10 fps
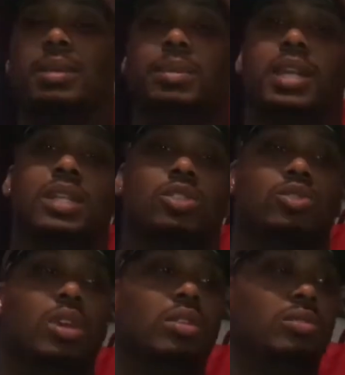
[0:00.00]
it because,
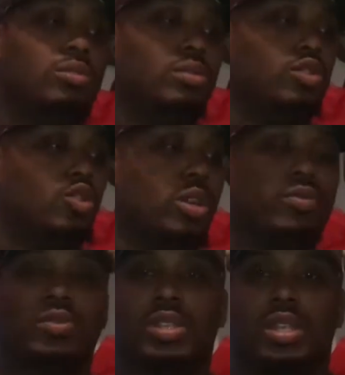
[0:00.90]
you know,
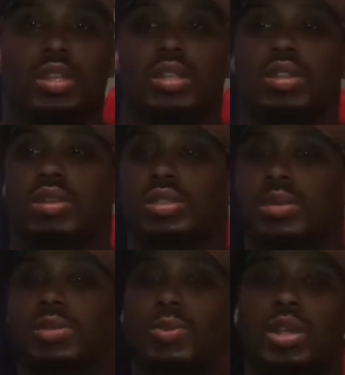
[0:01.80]
Jordan's son, you know,
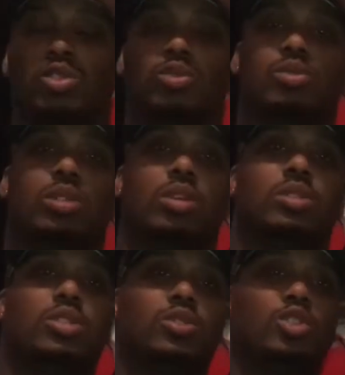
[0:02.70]
something special, you know,
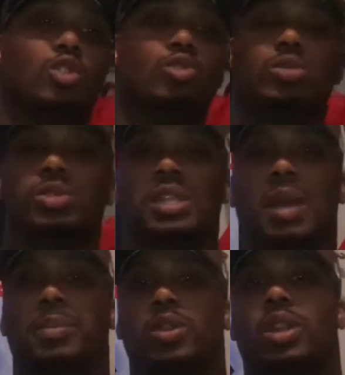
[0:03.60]
exclusive
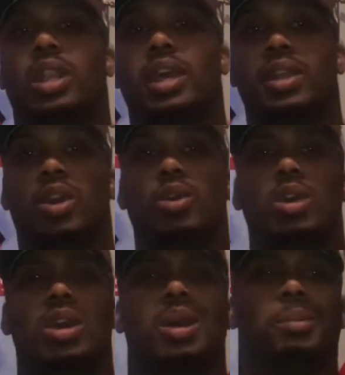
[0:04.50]
shop in Orlando.
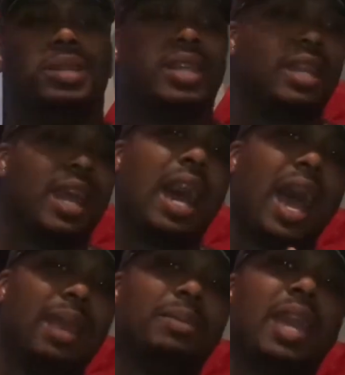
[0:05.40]
But then the
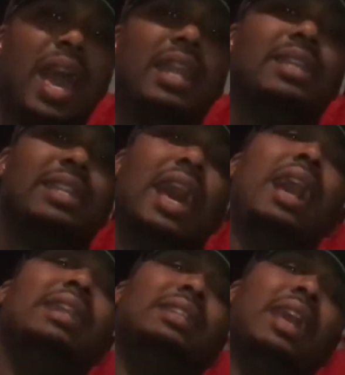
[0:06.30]
hype kind of
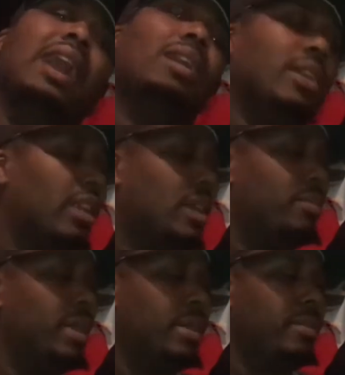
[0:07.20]
died down a little
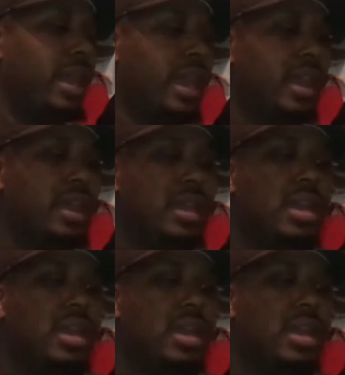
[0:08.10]
bit, man.